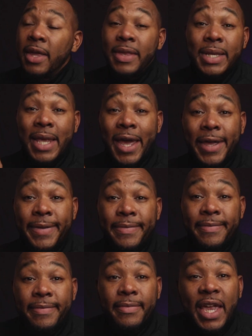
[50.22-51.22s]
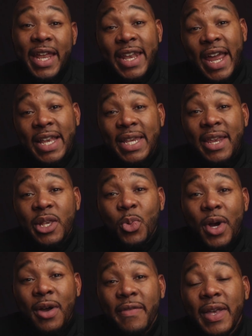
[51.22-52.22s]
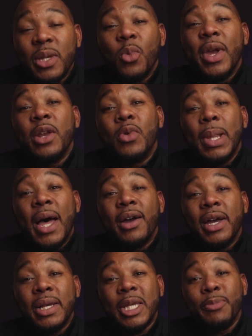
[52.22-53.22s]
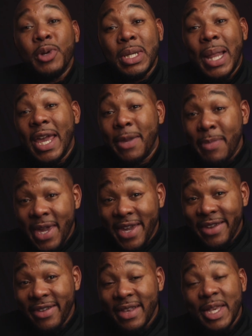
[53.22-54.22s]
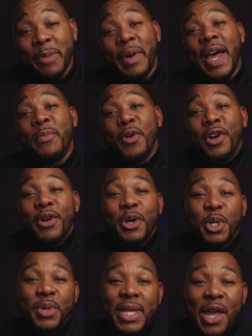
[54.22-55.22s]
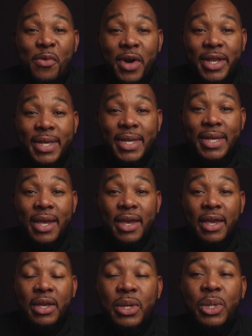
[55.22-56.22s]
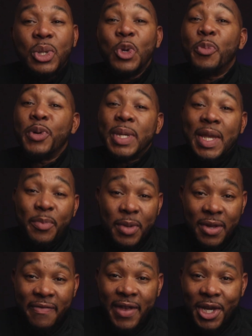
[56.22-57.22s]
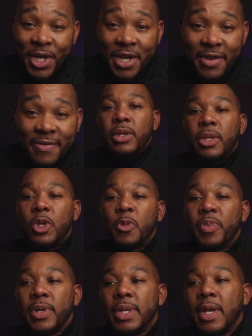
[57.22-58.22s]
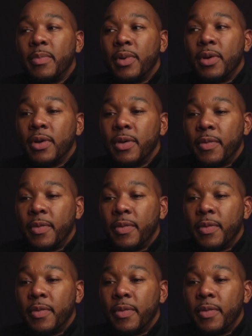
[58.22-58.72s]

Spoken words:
this guy. In 1912 as a way to allow customers like me to buy more groceries at once. Super simple invention. Super simple.